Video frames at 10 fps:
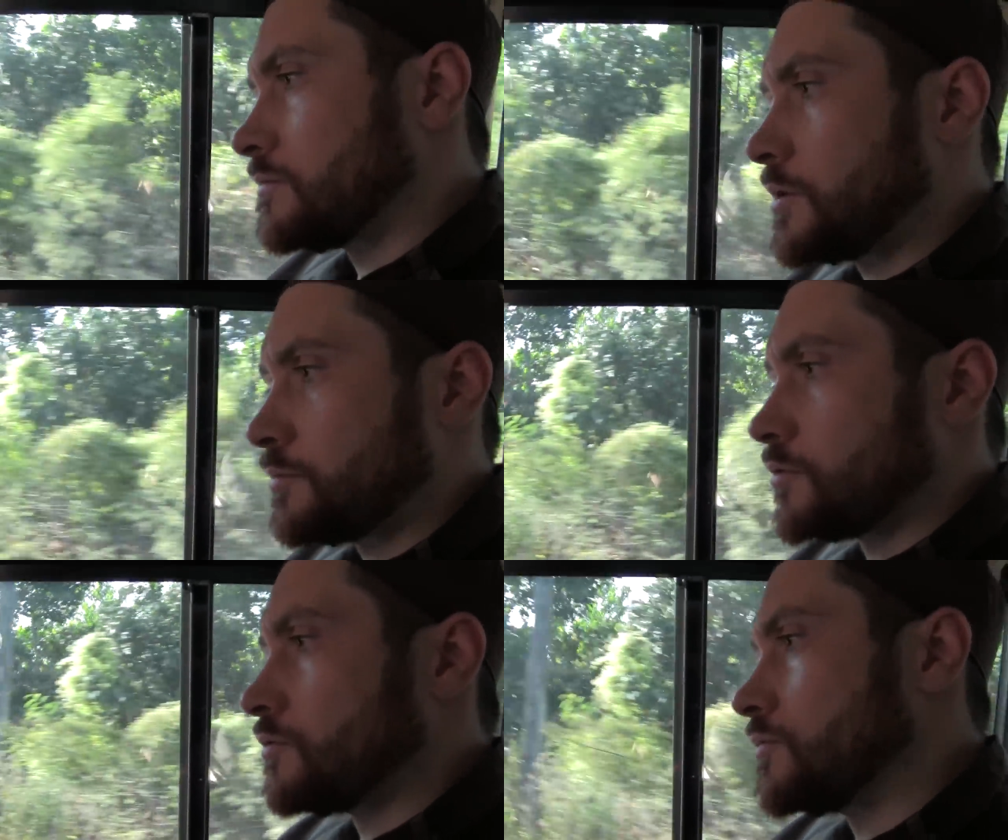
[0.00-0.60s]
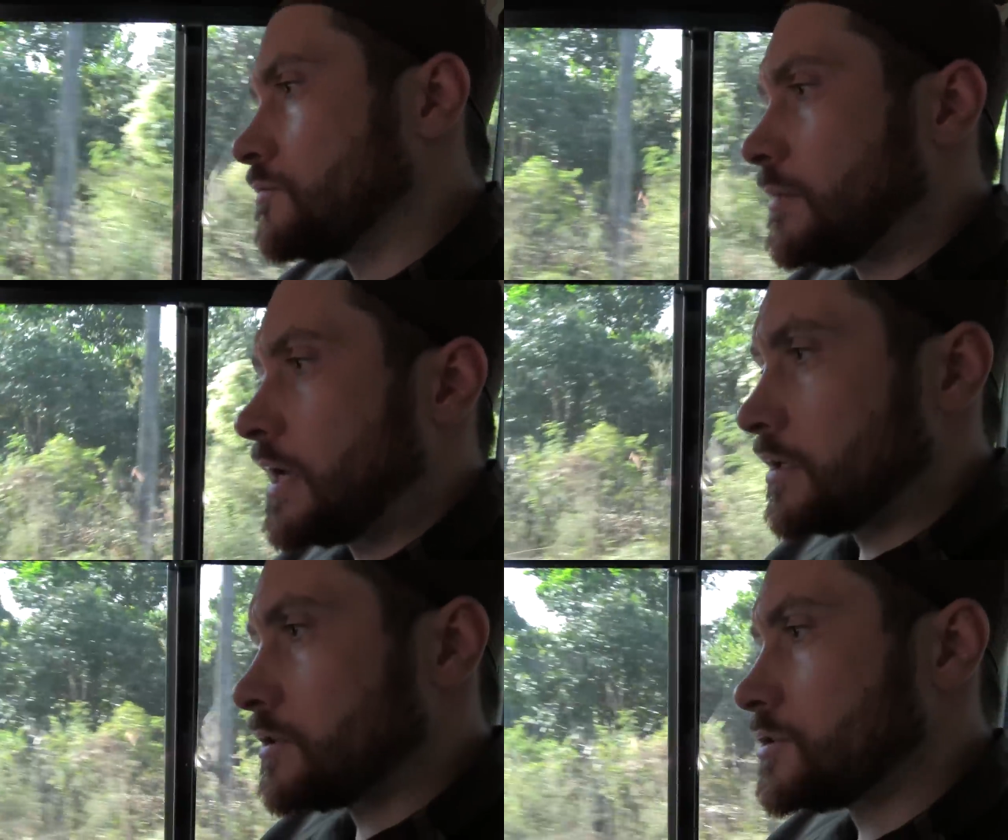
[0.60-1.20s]
people who
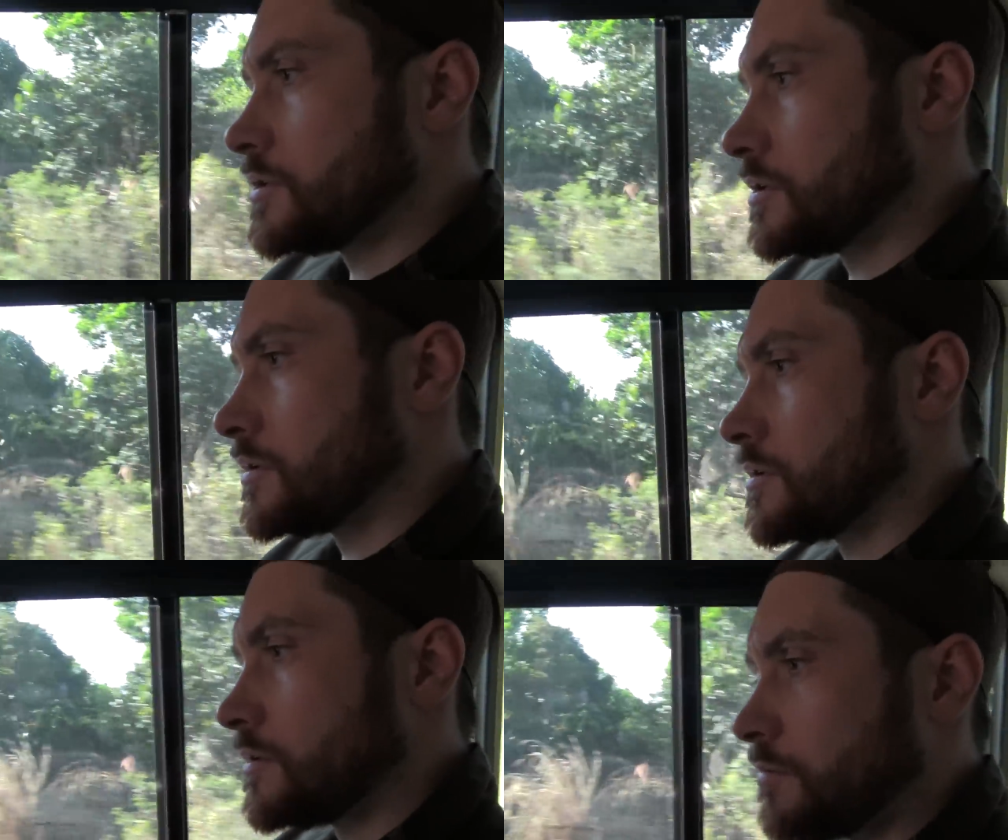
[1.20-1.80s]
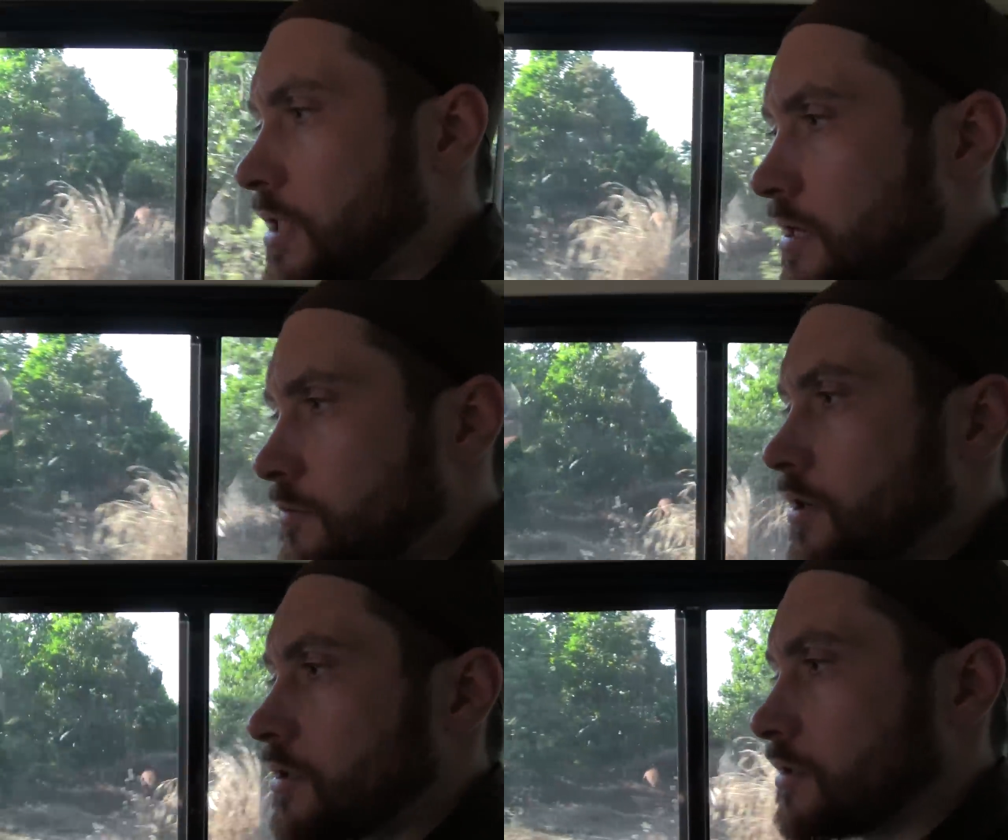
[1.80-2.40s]
manage the black
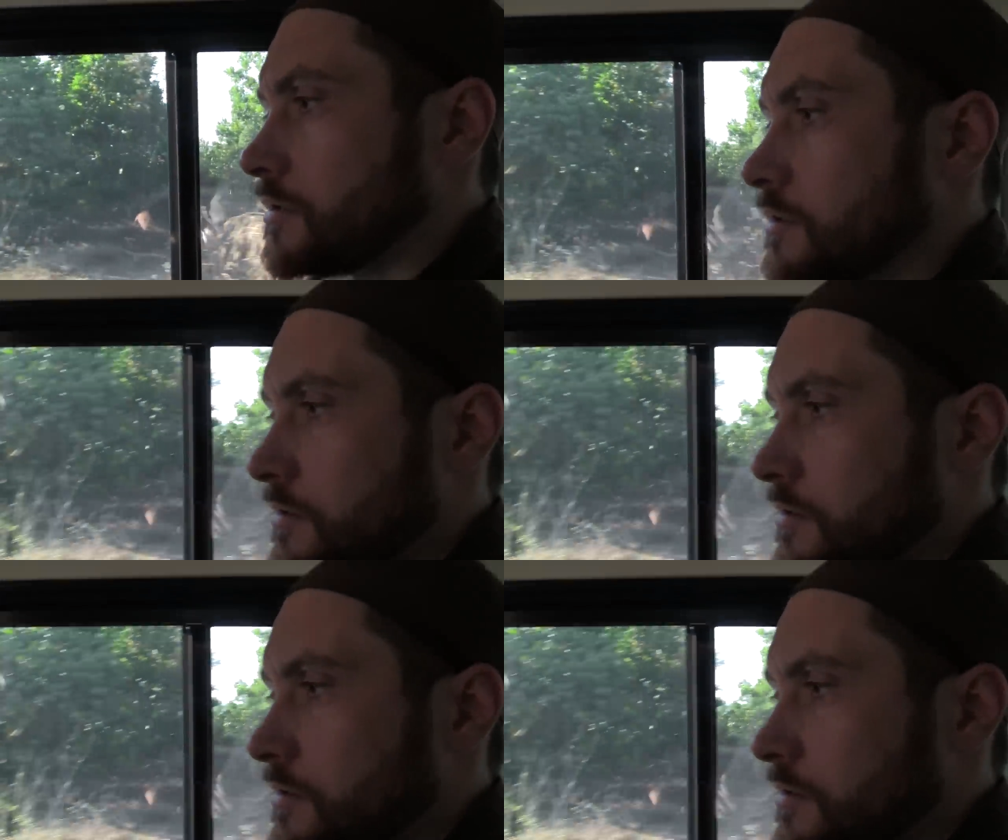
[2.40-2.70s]
market